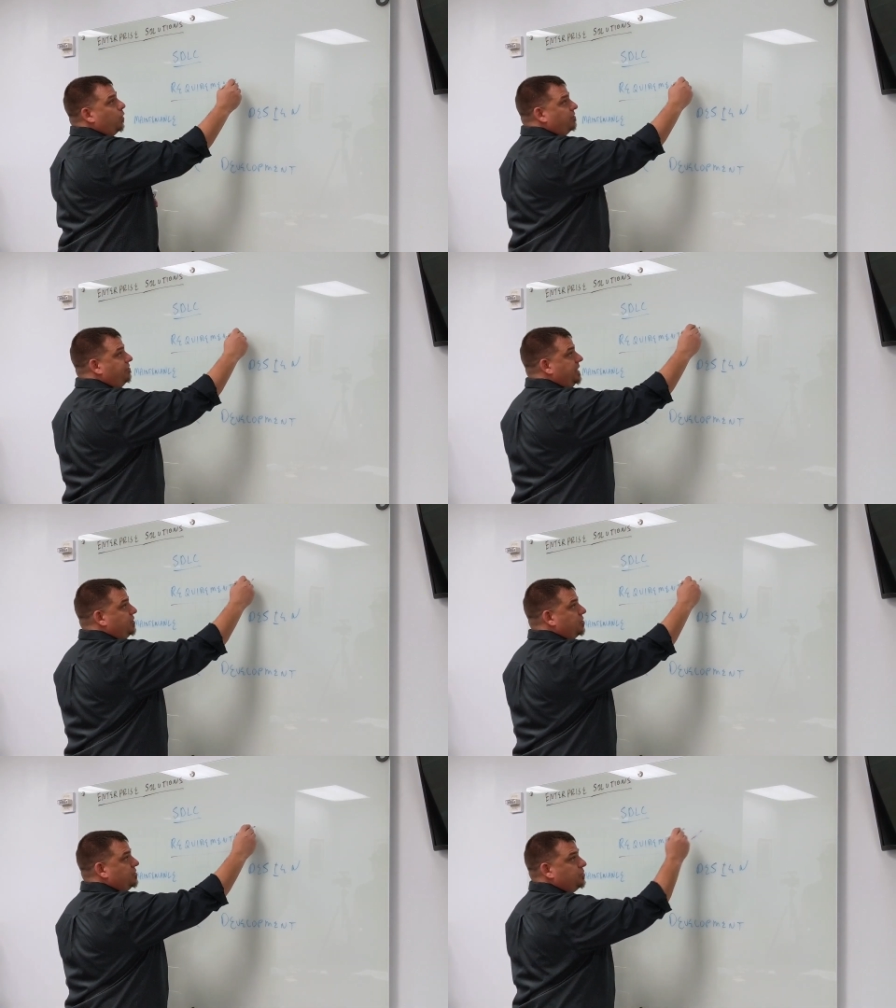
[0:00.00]
What
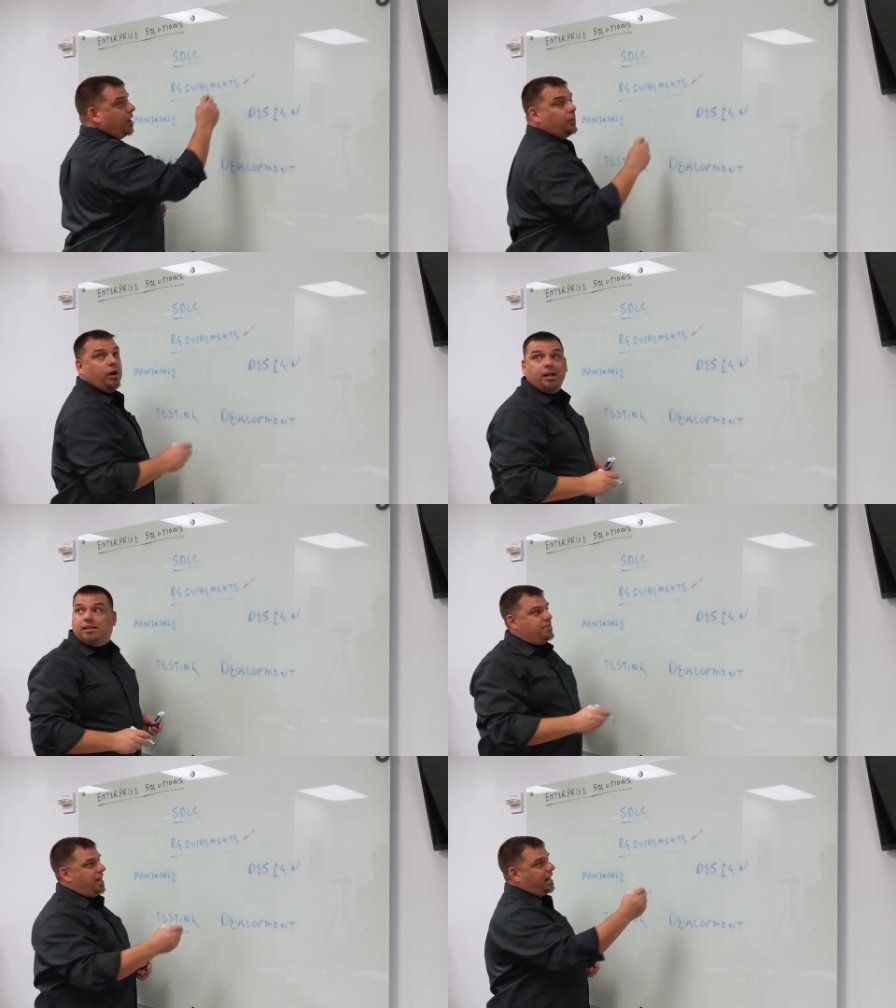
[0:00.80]
features do I
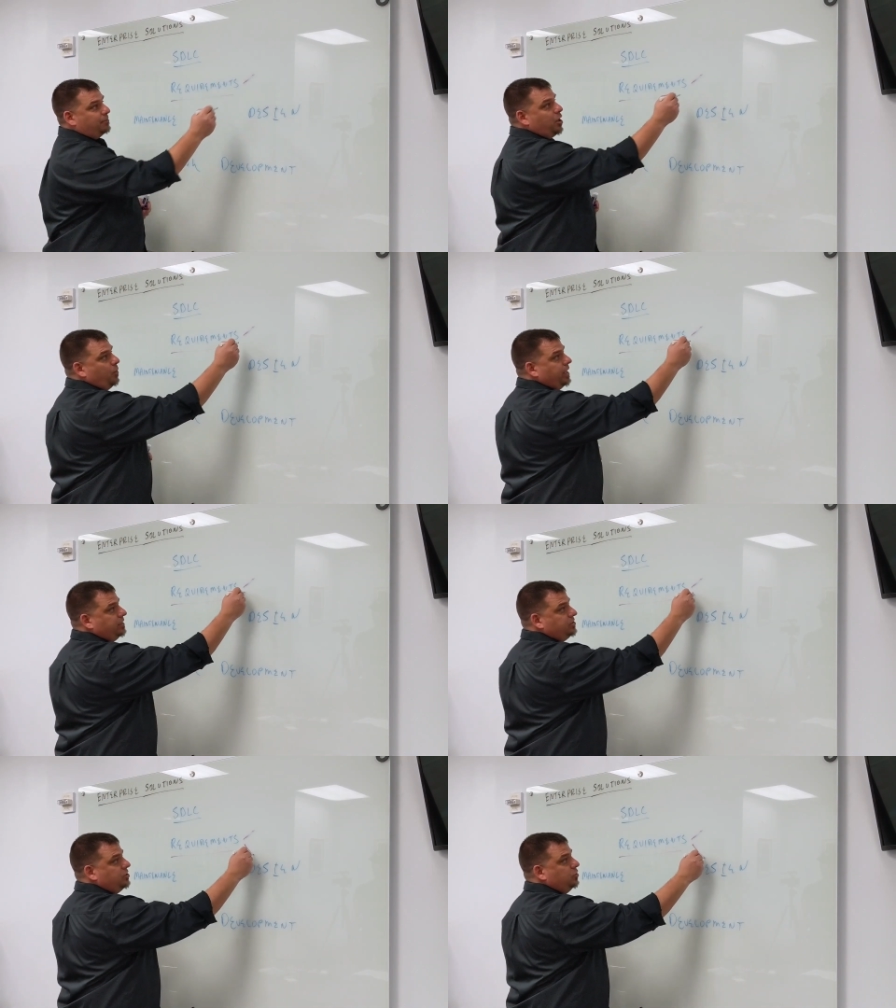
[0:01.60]
want? Then I'm
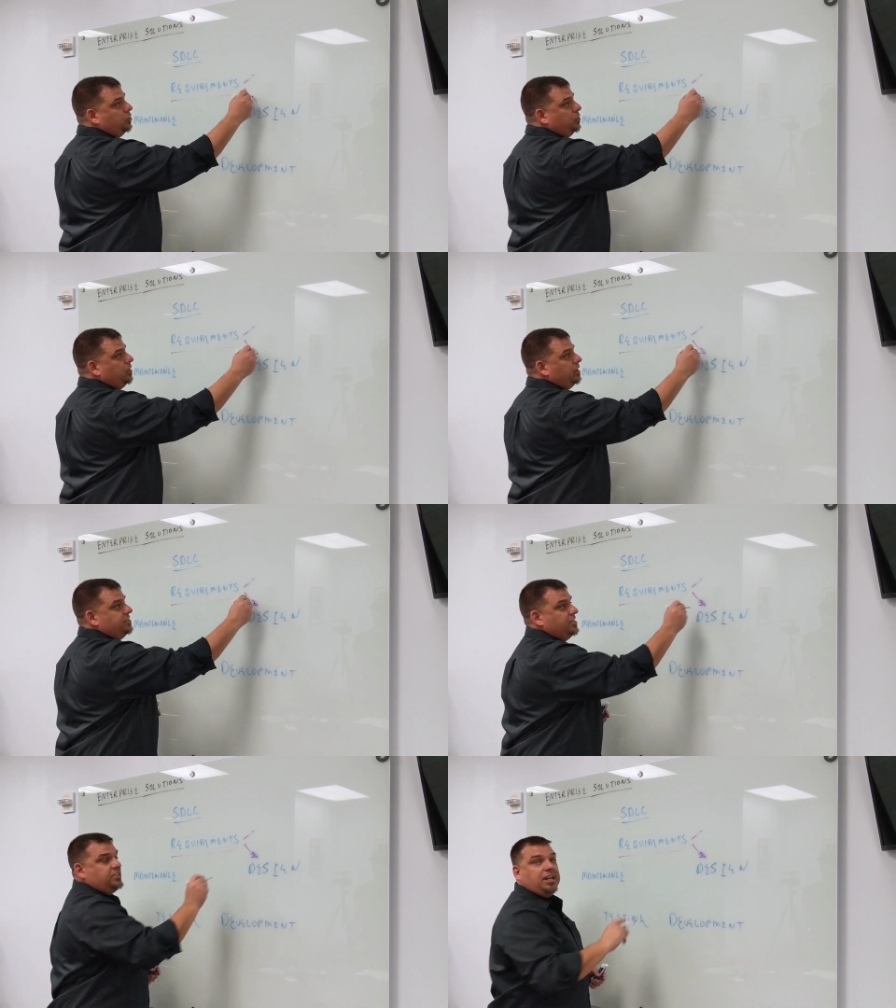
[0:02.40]
going to
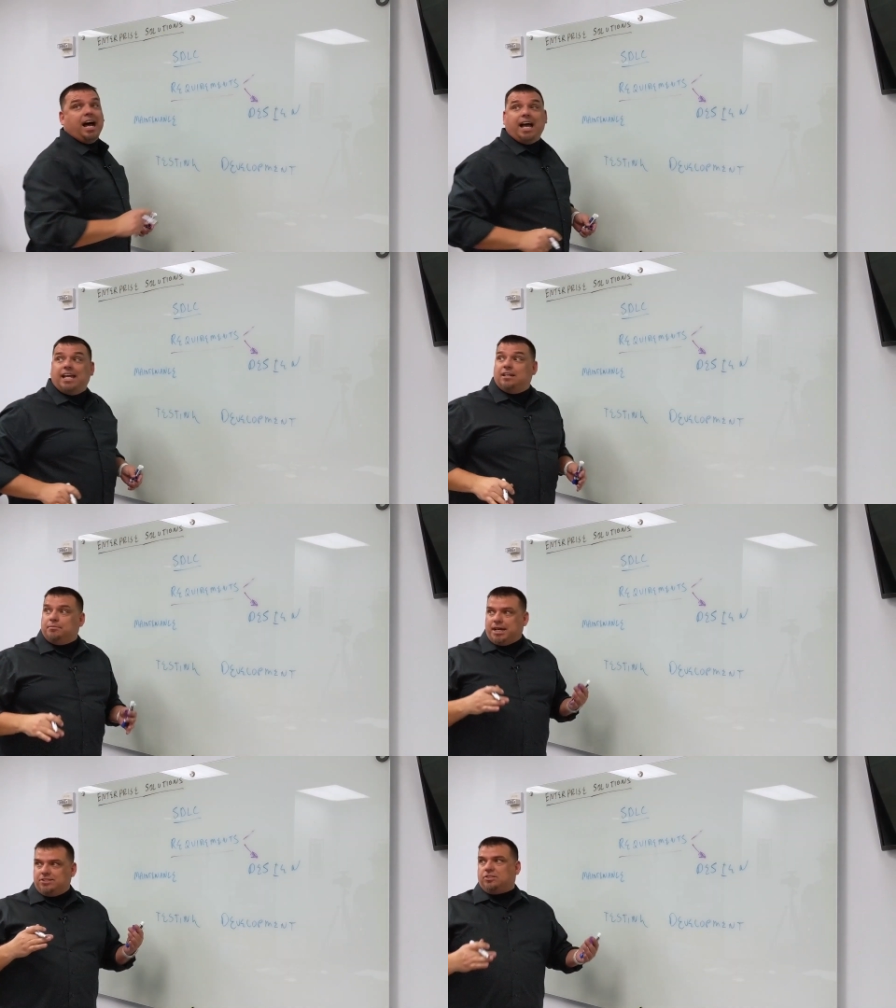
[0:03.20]
design
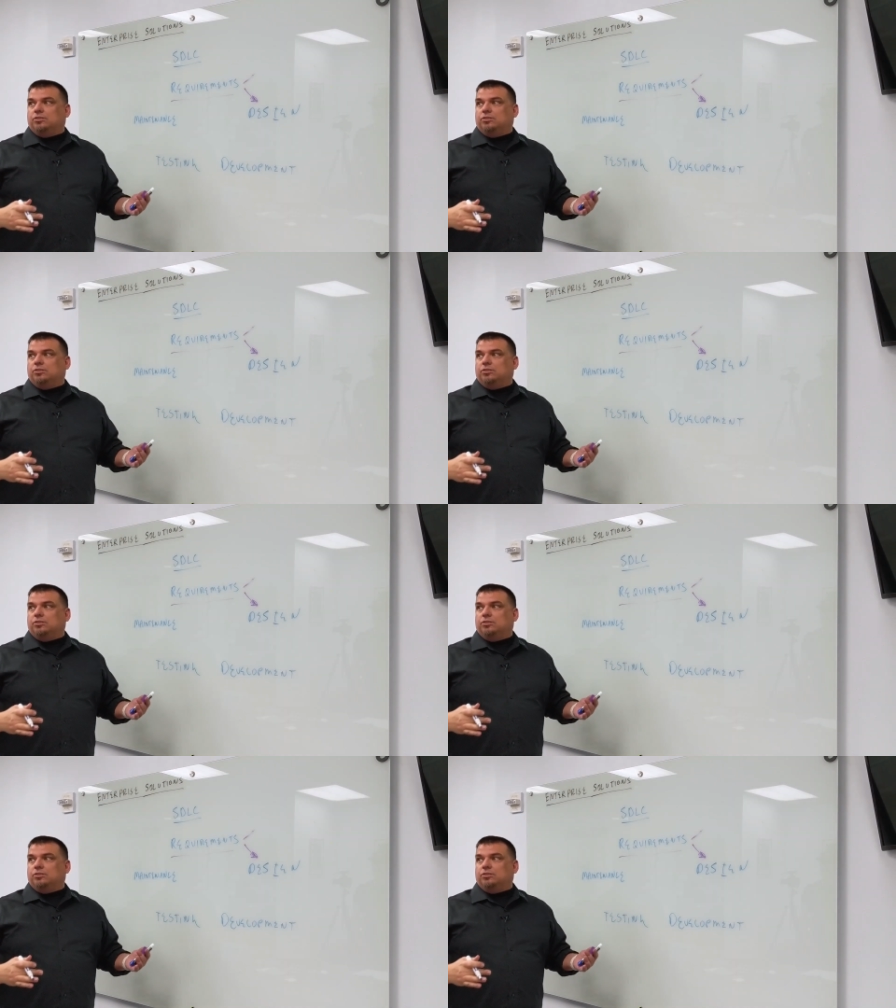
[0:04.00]
my